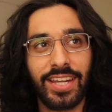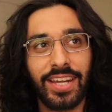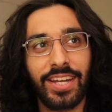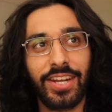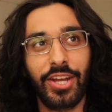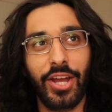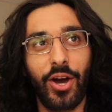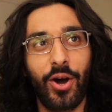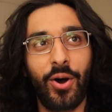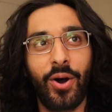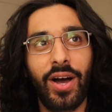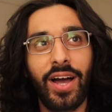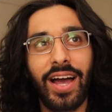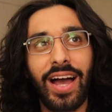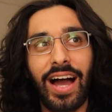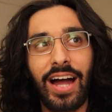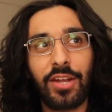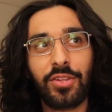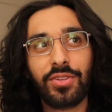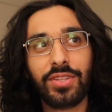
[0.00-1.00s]
No,
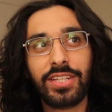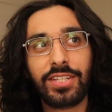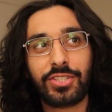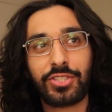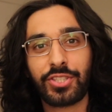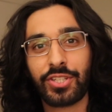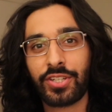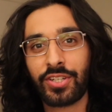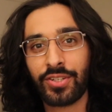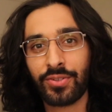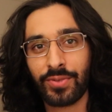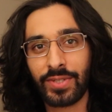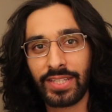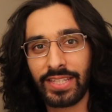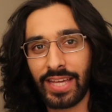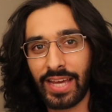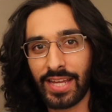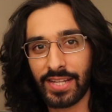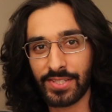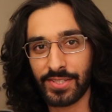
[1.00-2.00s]
I don't think sugar really
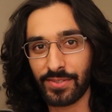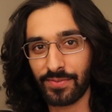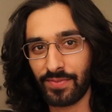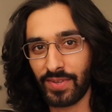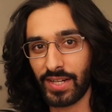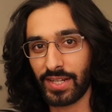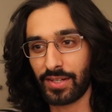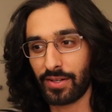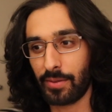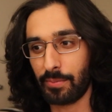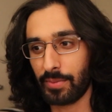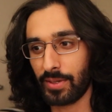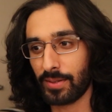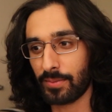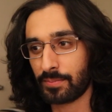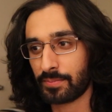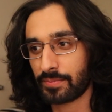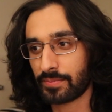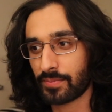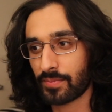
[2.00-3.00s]
has an effect on me.
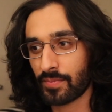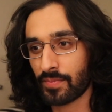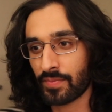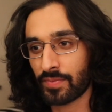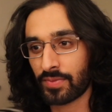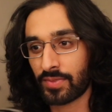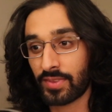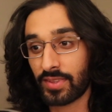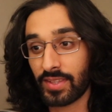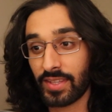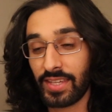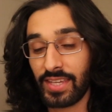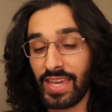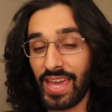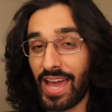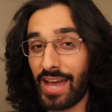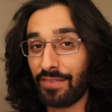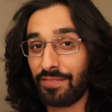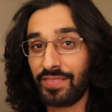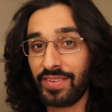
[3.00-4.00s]

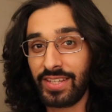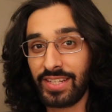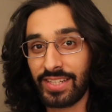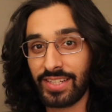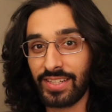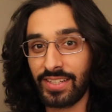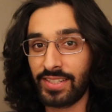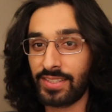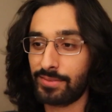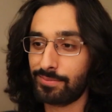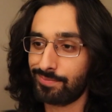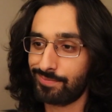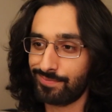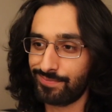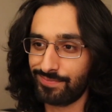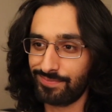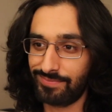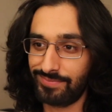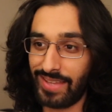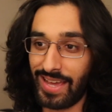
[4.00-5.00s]
Caffeine,
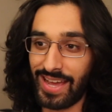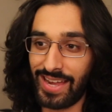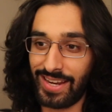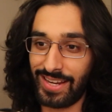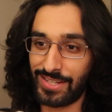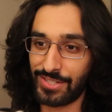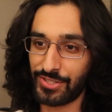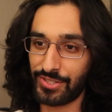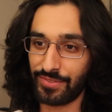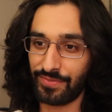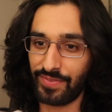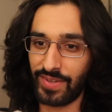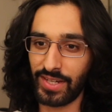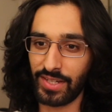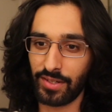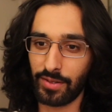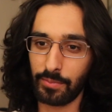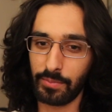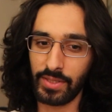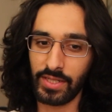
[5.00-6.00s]
that has an
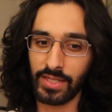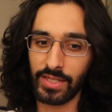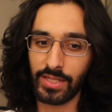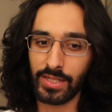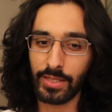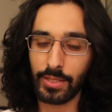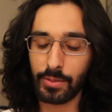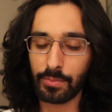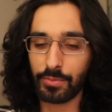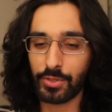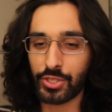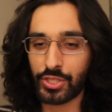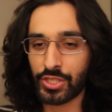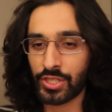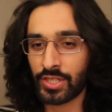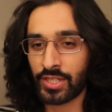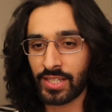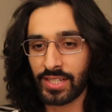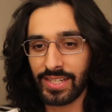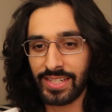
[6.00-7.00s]
effect on me, but
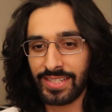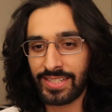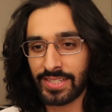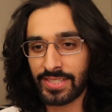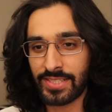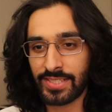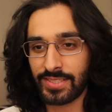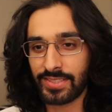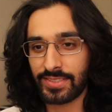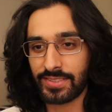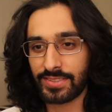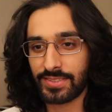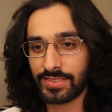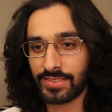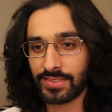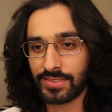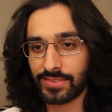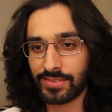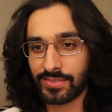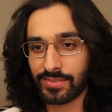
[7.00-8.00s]
sugar, it doesn't
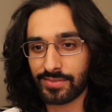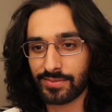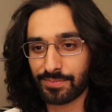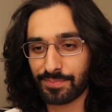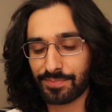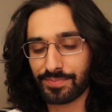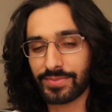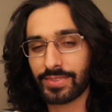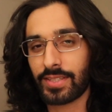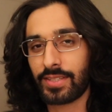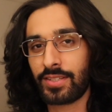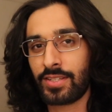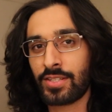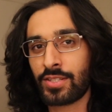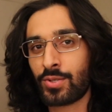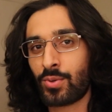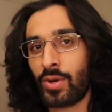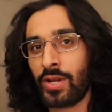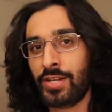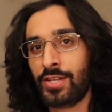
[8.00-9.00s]

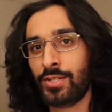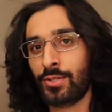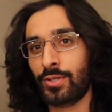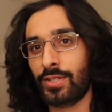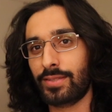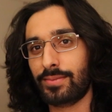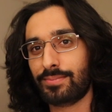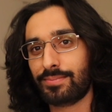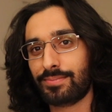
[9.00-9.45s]
quite do it.